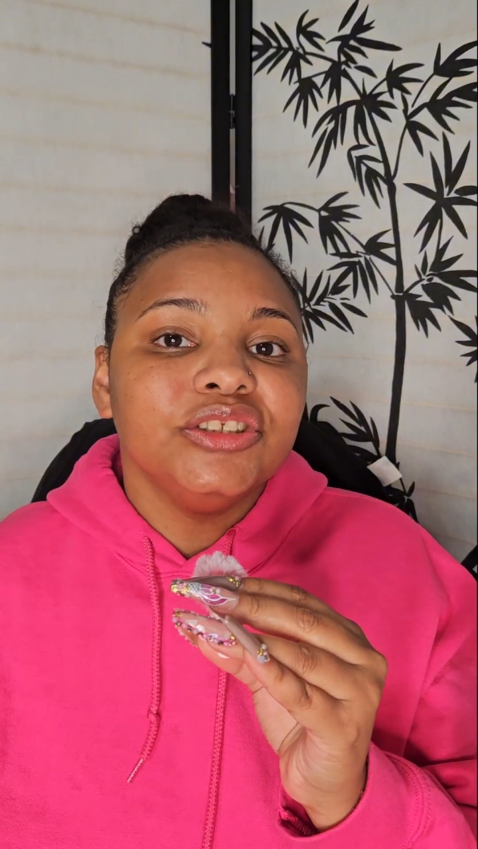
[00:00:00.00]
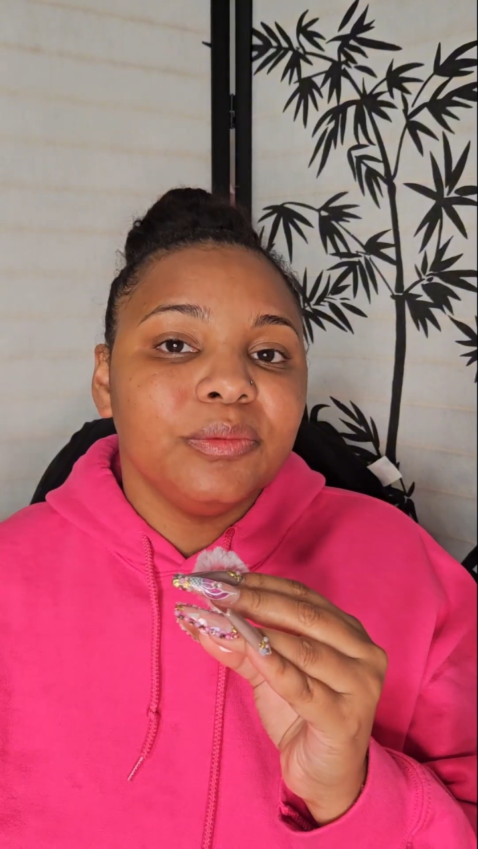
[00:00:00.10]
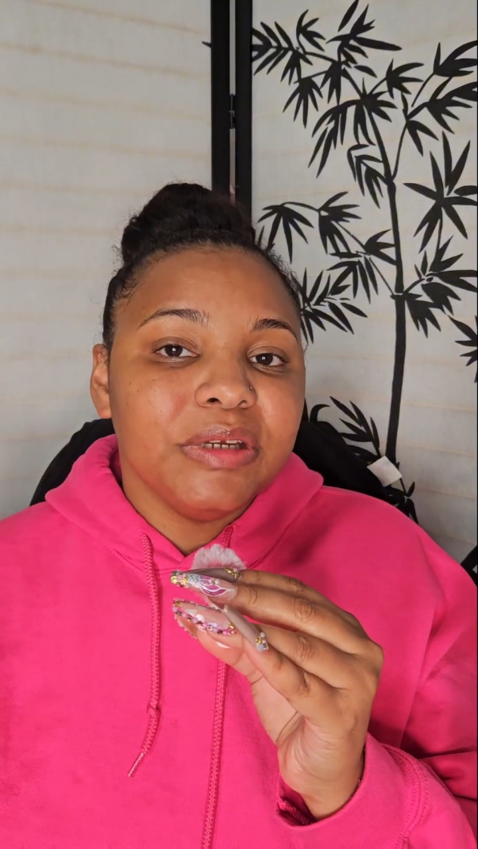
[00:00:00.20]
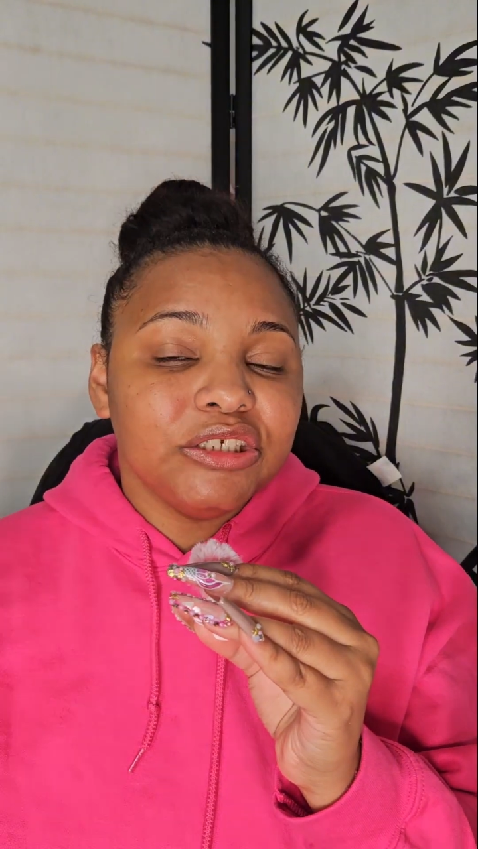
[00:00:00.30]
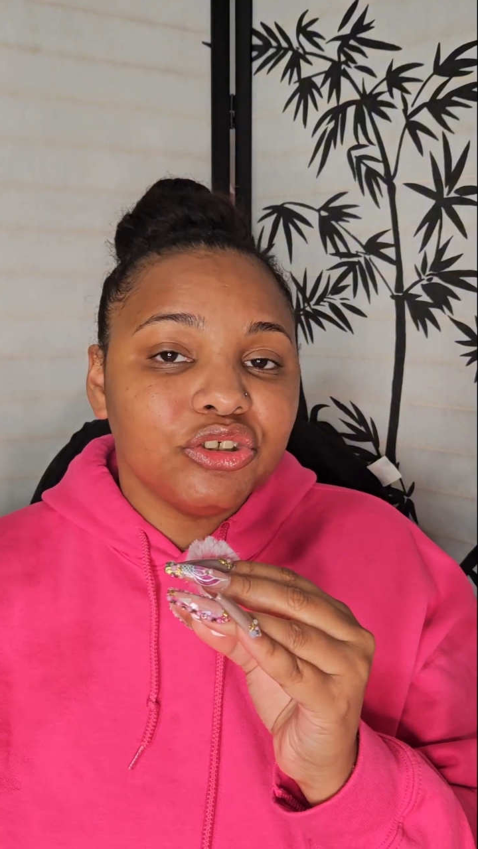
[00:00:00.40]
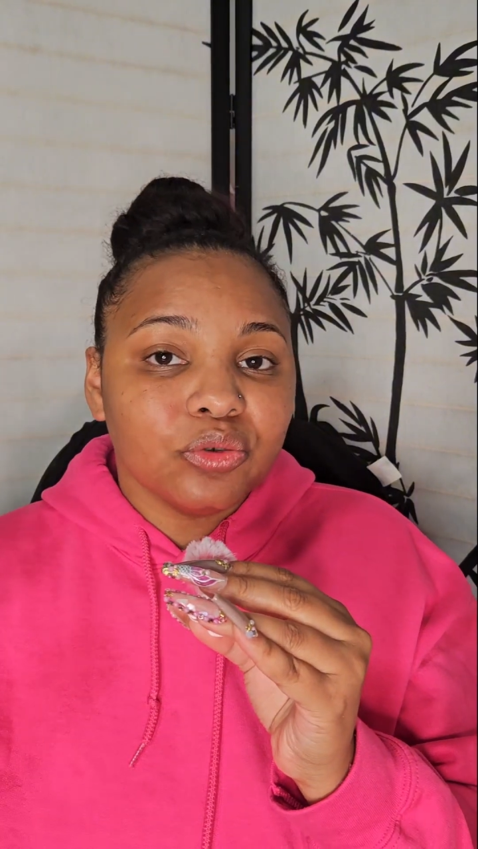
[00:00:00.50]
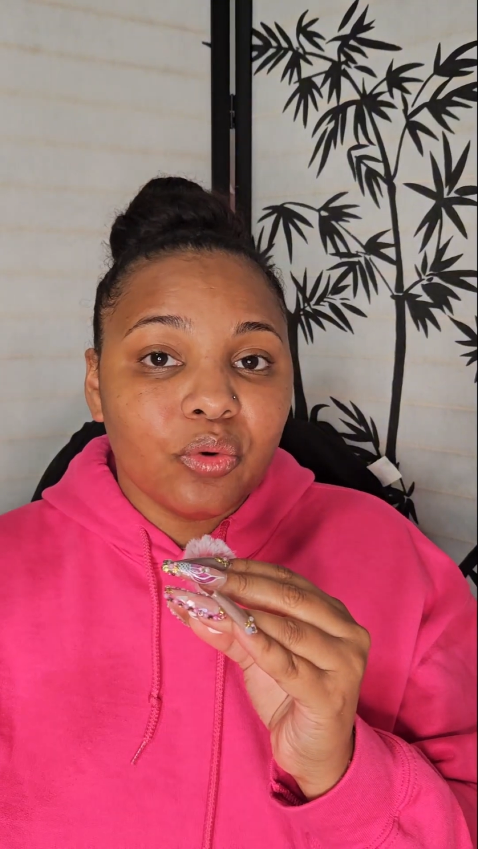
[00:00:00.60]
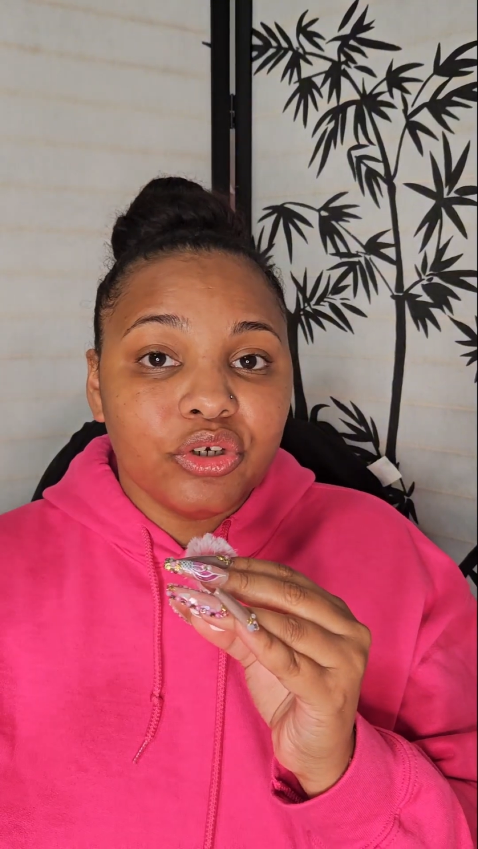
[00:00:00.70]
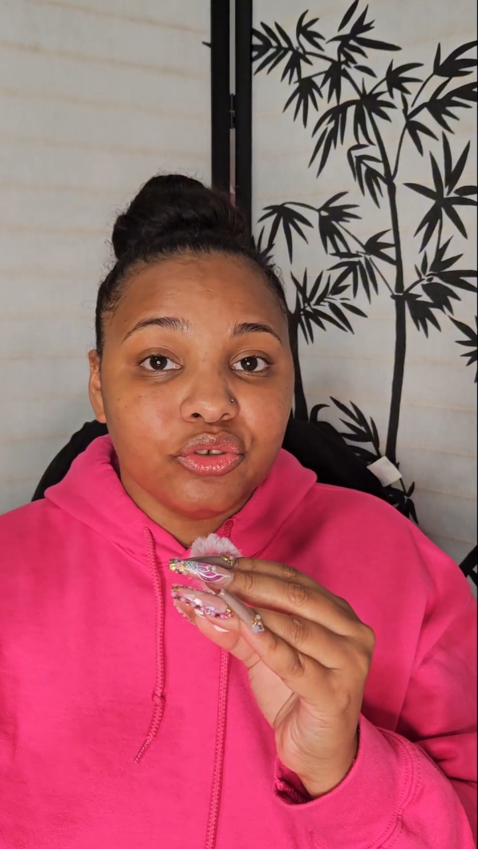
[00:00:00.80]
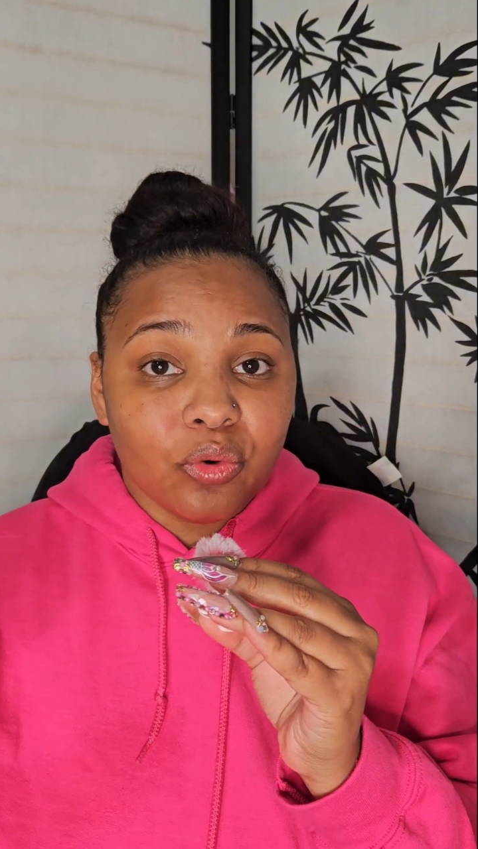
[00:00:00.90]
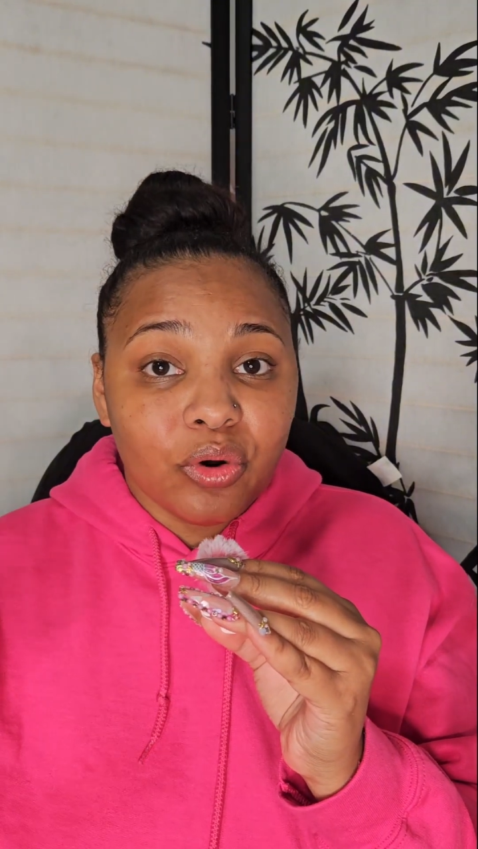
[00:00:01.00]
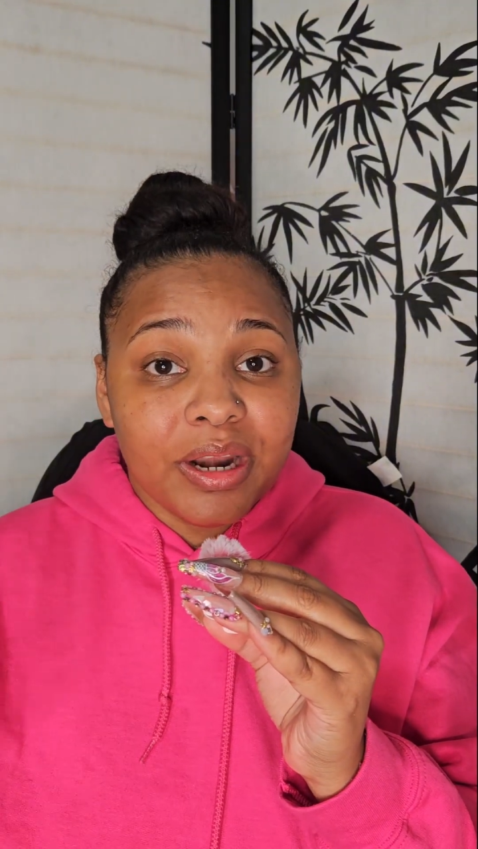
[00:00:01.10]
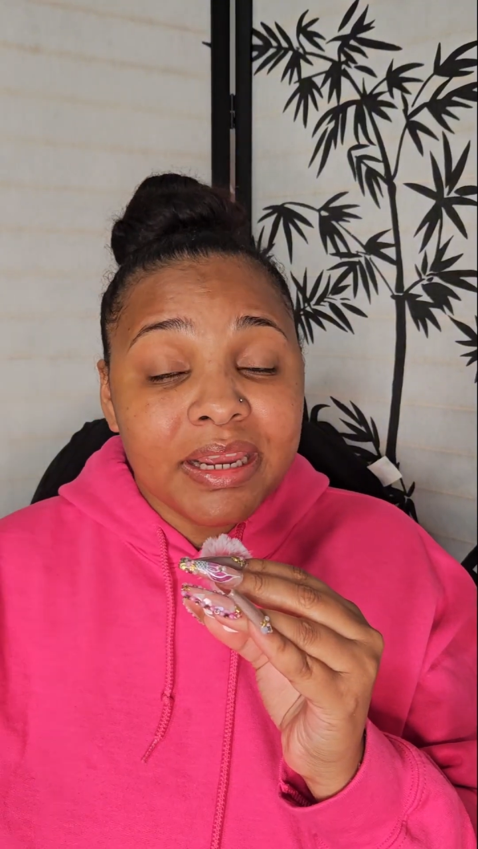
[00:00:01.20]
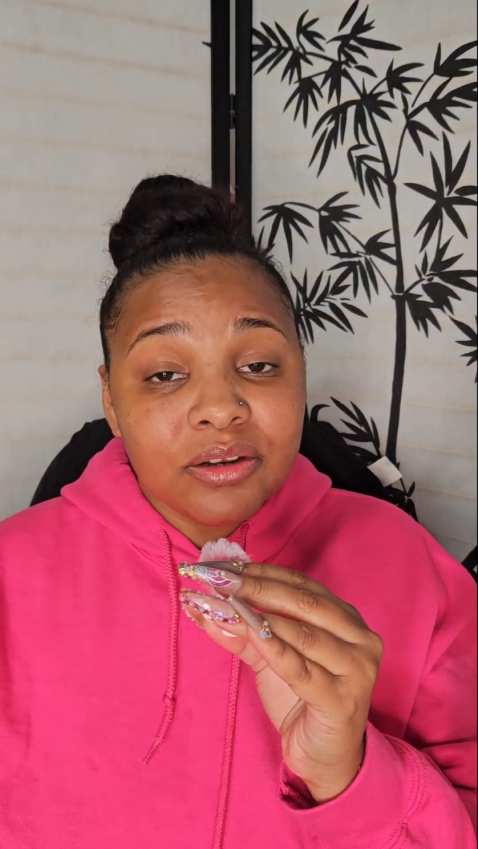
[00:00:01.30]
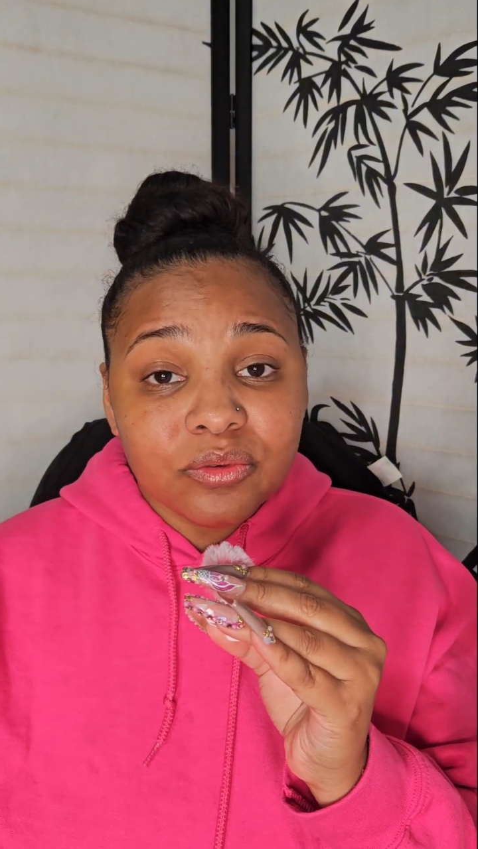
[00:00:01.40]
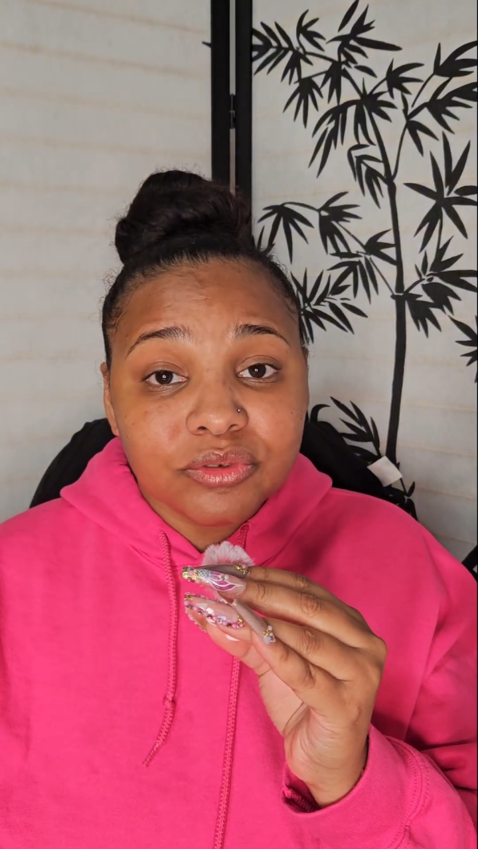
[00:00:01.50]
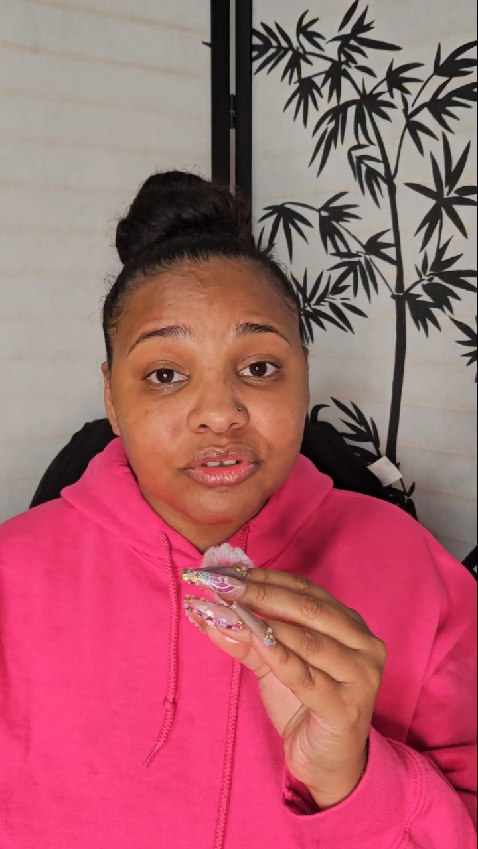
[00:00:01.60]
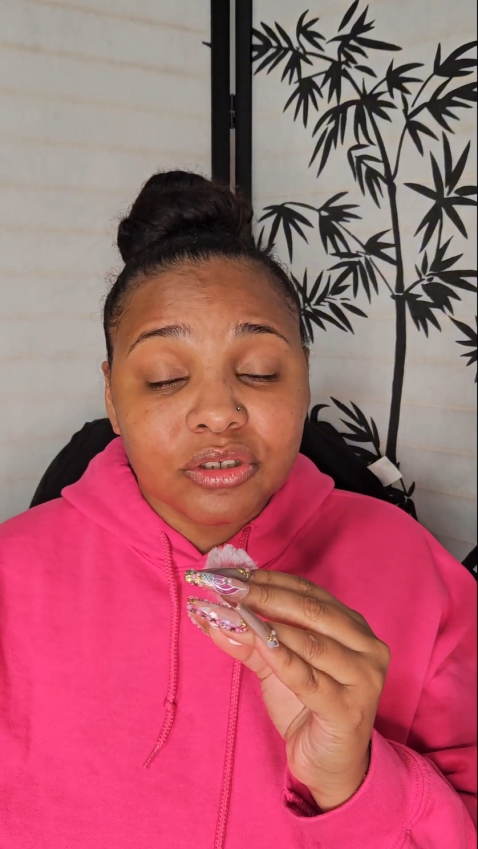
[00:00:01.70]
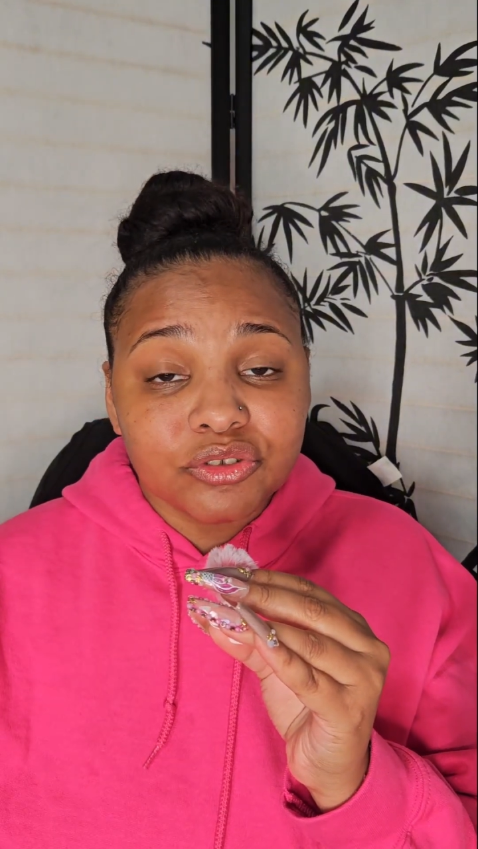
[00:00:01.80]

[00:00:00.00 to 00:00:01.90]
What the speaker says: to make sure your handles on